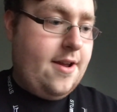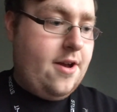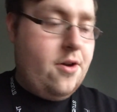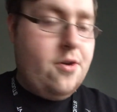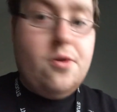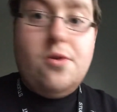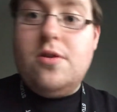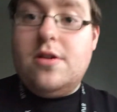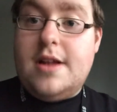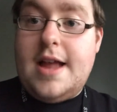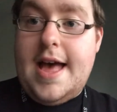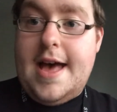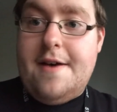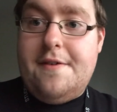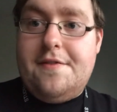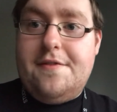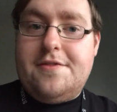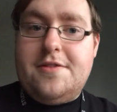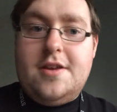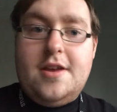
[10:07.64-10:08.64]
who
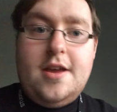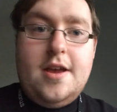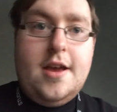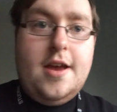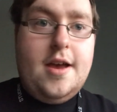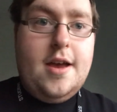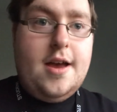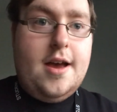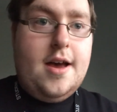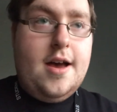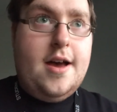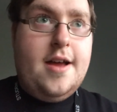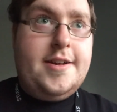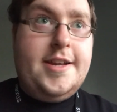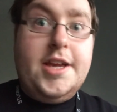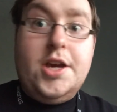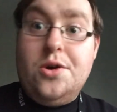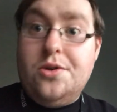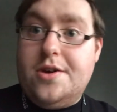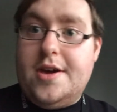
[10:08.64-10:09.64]
left
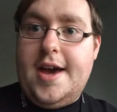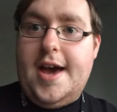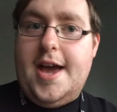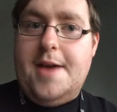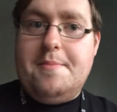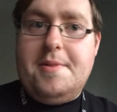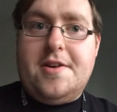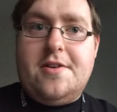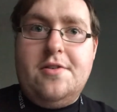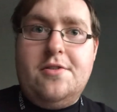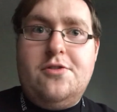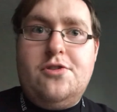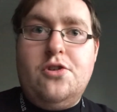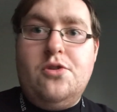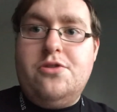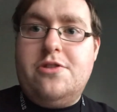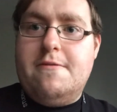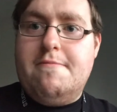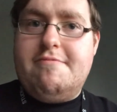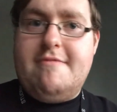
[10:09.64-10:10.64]
the UK, because due
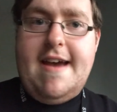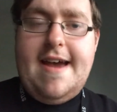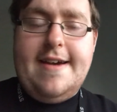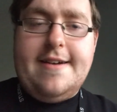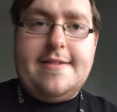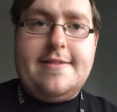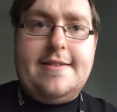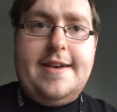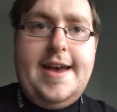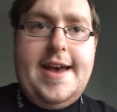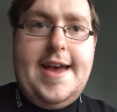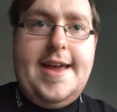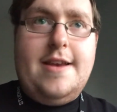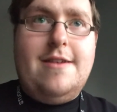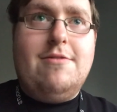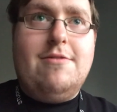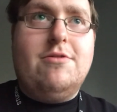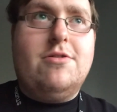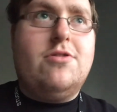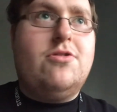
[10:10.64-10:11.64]
to the Brexit and
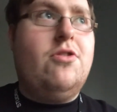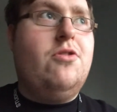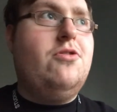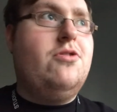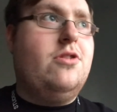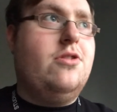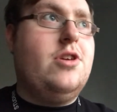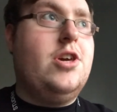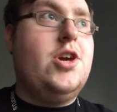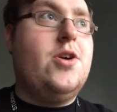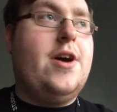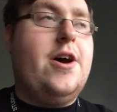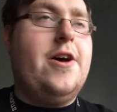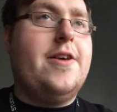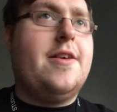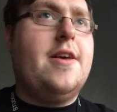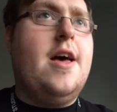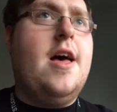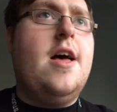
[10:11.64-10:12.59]
also due to the US,